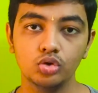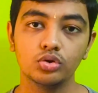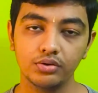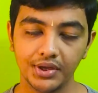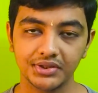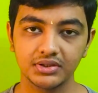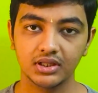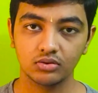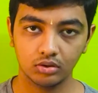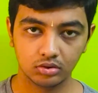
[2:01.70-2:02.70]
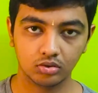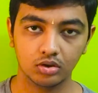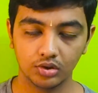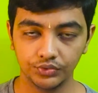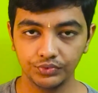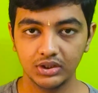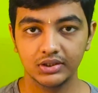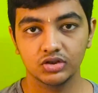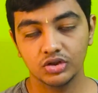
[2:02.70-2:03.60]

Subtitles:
new devices has also got unveiled.